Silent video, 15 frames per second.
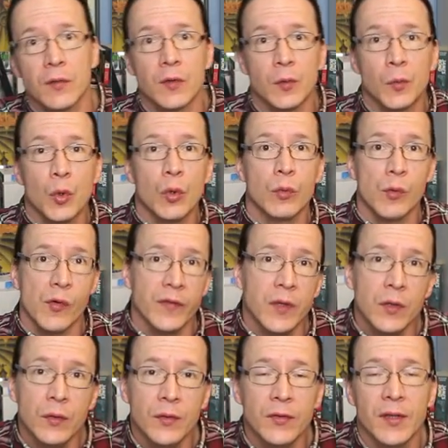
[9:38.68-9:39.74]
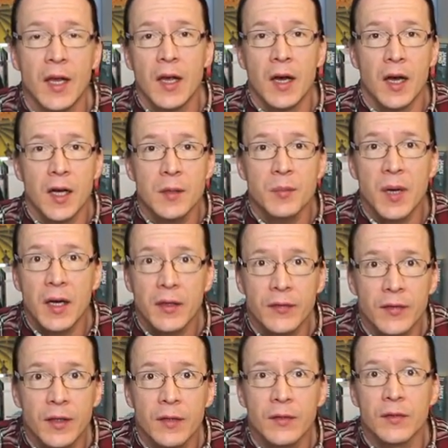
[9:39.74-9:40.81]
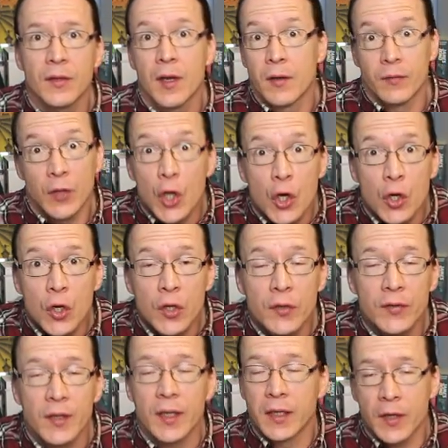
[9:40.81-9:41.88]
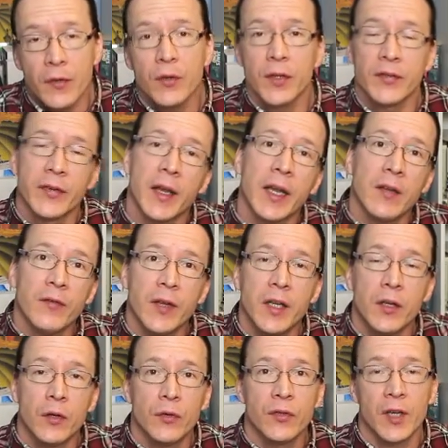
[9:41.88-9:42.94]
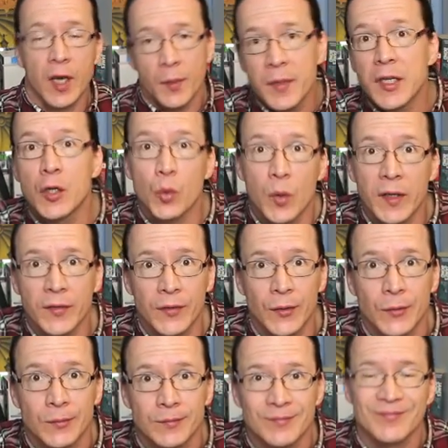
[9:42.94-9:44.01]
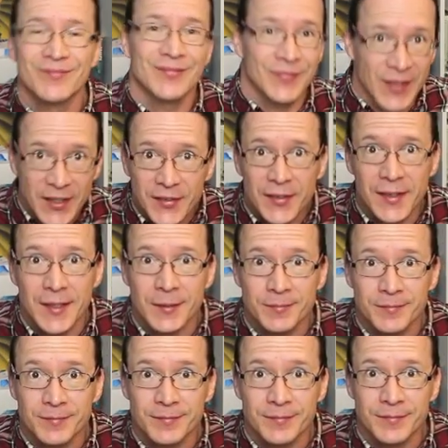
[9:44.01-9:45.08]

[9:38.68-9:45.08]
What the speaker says: for more reviews, unboxings, vlogs, and other exciting videos coming your way soon. Thanks a lot.